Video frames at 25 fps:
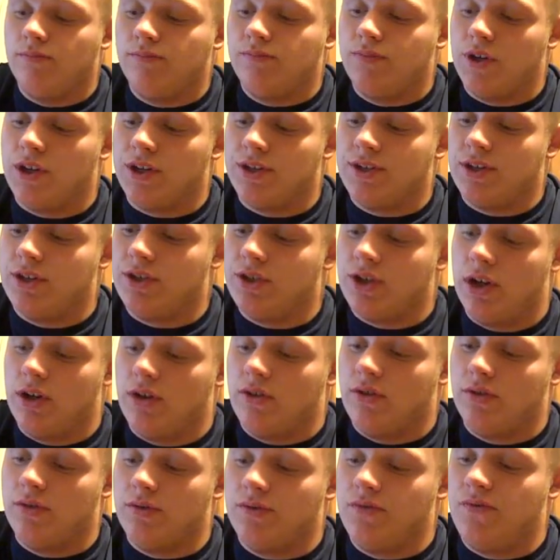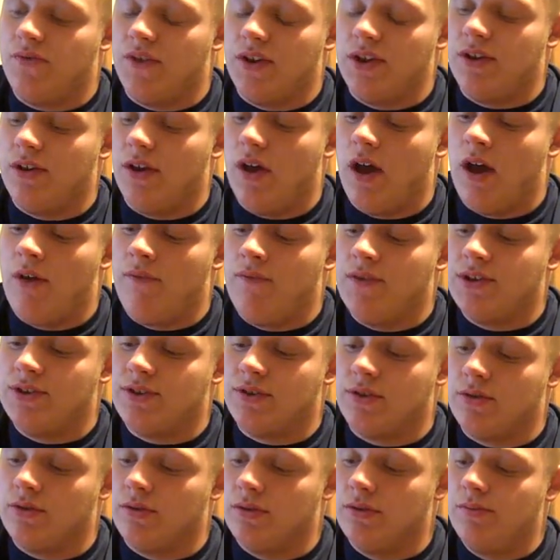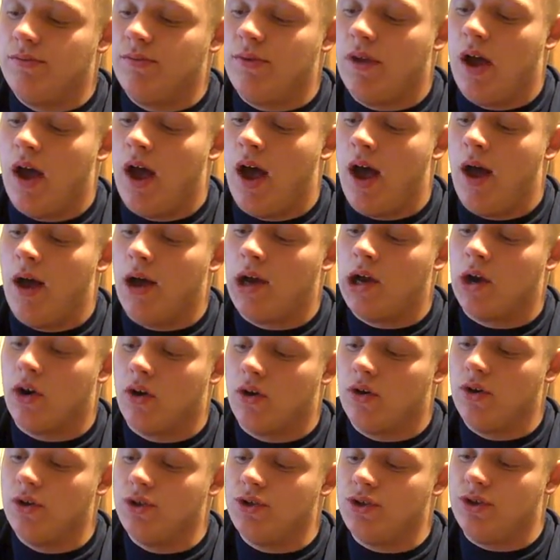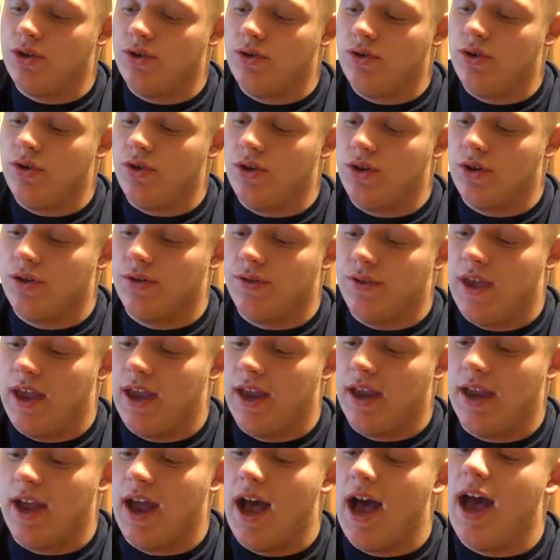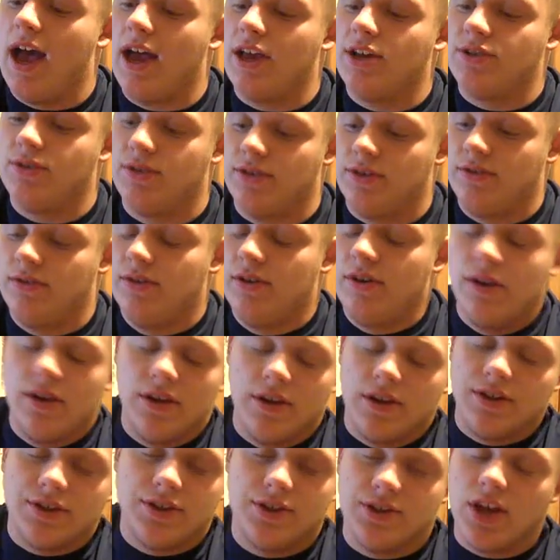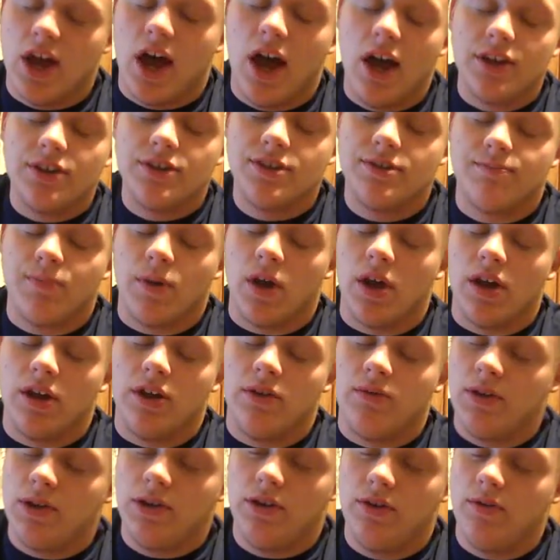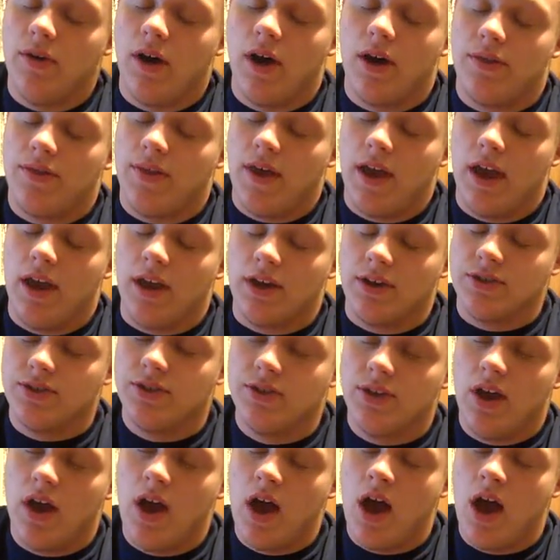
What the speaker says: just a general physical. Girls, you do your thing. Guys, Sucks, but we do our things.